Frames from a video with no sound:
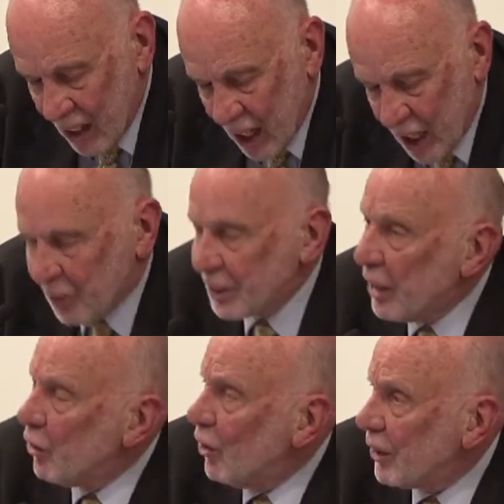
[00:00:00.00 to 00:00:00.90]
It was
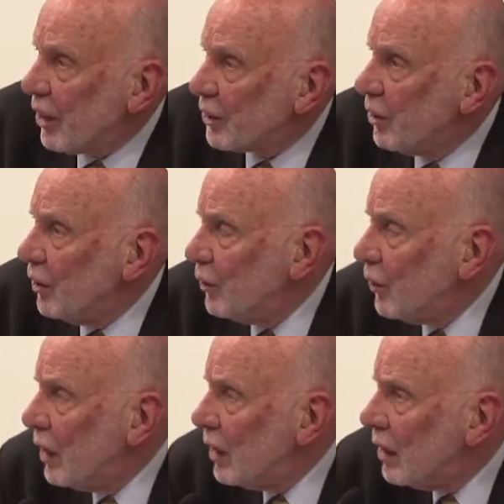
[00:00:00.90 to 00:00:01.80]
in order
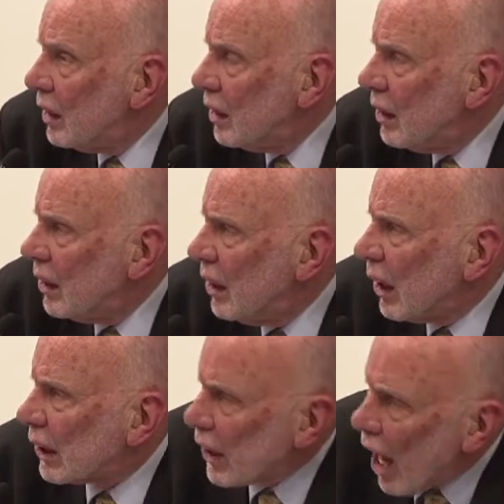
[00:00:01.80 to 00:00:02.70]
to
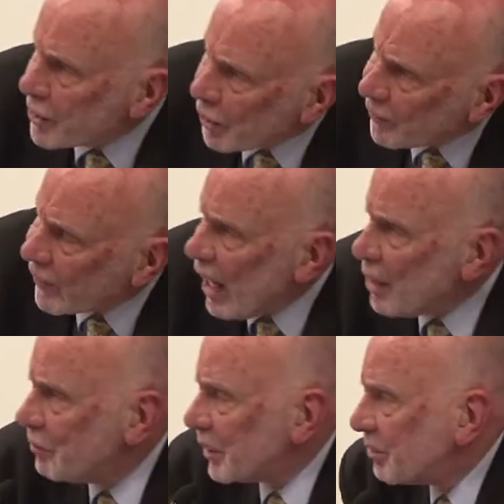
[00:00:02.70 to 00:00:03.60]
lighten the
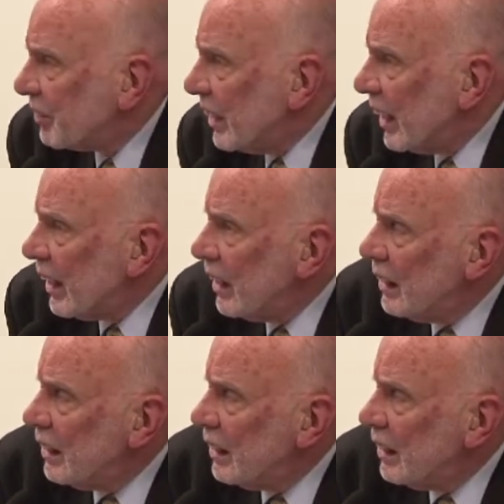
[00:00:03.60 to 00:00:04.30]
atmosphere